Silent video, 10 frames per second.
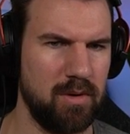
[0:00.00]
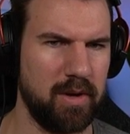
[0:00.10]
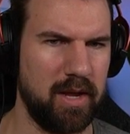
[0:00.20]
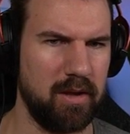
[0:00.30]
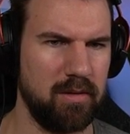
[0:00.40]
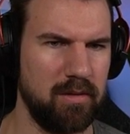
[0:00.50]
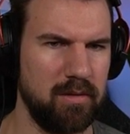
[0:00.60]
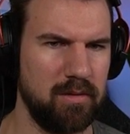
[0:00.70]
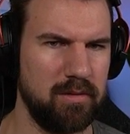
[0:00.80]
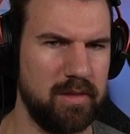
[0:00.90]
Okay.
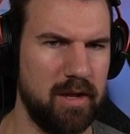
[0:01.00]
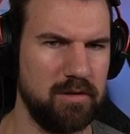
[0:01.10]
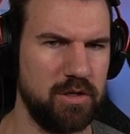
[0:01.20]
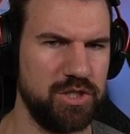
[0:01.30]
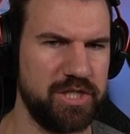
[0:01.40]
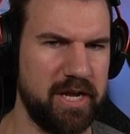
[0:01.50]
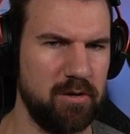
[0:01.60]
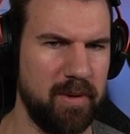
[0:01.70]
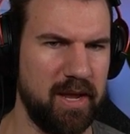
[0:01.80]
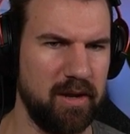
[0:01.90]
There's our
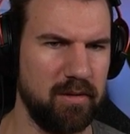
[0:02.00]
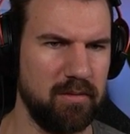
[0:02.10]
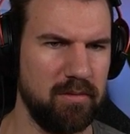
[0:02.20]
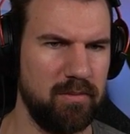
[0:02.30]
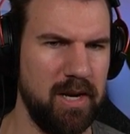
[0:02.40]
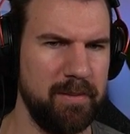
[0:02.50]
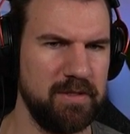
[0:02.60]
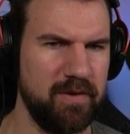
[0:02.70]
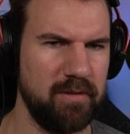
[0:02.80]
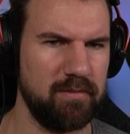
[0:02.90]
shadow man. What happens
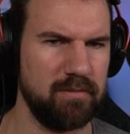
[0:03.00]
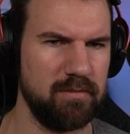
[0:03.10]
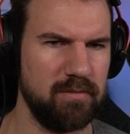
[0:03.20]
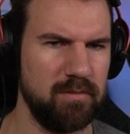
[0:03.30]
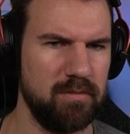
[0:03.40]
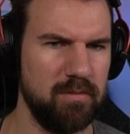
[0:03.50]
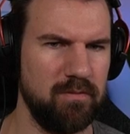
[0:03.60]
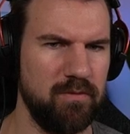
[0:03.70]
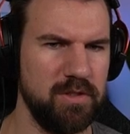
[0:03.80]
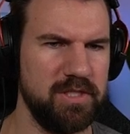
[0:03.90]
if I
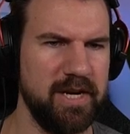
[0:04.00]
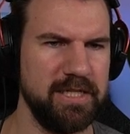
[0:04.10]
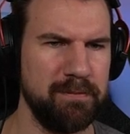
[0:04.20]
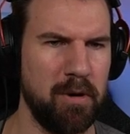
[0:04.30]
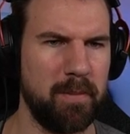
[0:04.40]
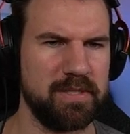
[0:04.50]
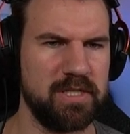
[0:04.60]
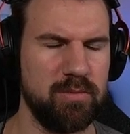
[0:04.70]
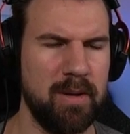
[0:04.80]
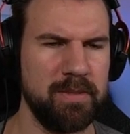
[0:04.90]
for science
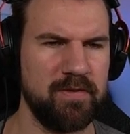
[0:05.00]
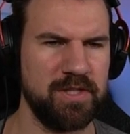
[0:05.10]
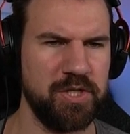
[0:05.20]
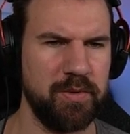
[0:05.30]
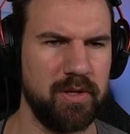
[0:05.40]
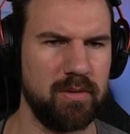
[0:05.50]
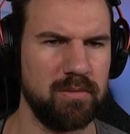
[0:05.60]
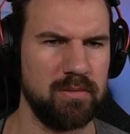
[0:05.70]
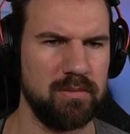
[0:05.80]
purposes, what happens if I shoot you?